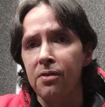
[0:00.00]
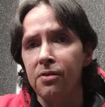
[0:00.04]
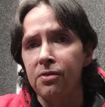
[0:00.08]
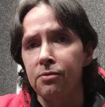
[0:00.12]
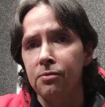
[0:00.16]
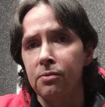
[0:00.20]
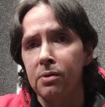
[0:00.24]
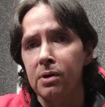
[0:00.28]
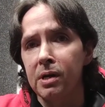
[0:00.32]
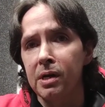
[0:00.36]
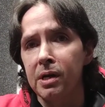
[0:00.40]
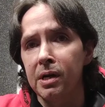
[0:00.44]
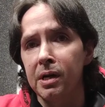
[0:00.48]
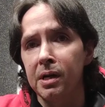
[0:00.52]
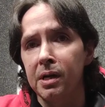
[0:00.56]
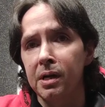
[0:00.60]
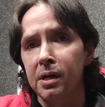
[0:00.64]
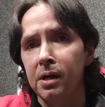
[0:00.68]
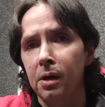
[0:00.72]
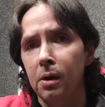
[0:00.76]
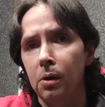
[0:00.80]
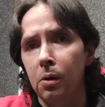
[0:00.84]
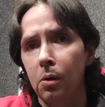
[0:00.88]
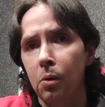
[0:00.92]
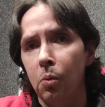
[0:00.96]

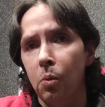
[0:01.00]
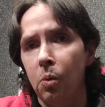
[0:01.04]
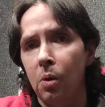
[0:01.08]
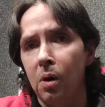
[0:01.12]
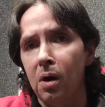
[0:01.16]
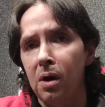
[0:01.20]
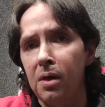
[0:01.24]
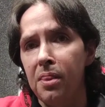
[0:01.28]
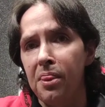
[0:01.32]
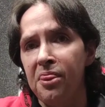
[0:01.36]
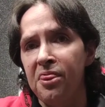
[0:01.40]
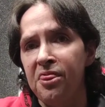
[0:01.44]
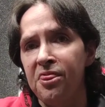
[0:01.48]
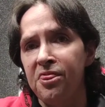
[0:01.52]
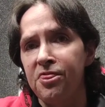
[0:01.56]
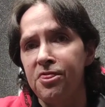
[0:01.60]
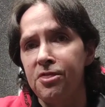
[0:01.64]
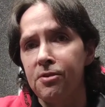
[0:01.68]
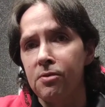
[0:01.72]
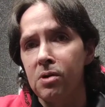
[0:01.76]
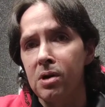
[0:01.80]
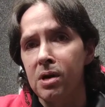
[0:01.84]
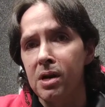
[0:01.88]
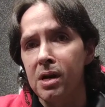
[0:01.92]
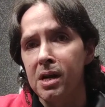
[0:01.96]
3, 1,
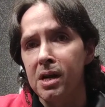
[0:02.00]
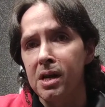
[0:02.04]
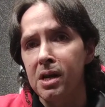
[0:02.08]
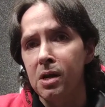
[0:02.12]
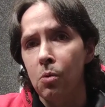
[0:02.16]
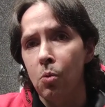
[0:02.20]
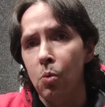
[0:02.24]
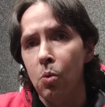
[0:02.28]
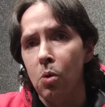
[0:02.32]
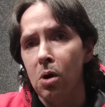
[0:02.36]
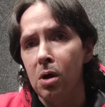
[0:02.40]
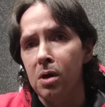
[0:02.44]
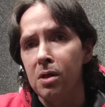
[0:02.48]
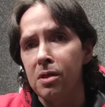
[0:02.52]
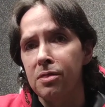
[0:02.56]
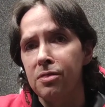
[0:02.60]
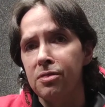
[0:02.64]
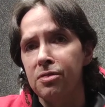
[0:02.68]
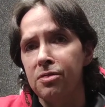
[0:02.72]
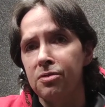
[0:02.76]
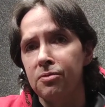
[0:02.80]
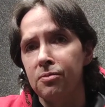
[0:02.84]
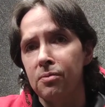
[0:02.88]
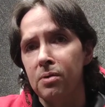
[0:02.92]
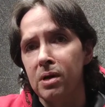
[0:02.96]
3, 1,
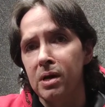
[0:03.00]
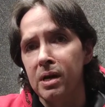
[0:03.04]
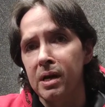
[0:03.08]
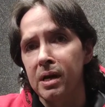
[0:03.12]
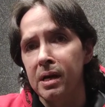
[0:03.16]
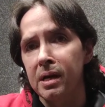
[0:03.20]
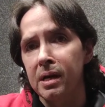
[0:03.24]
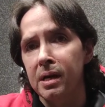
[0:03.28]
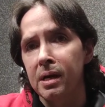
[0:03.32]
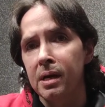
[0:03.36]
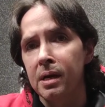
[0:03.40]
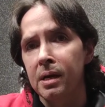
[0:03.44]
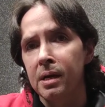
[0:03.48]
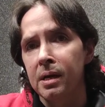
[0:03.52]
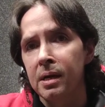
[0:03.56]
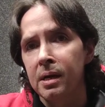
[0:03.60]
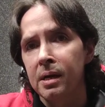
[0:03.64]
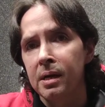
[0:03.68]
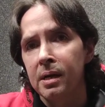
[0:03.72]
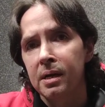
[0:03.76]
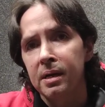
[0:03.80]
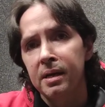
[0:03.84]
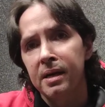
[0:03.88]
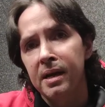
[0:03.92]
3.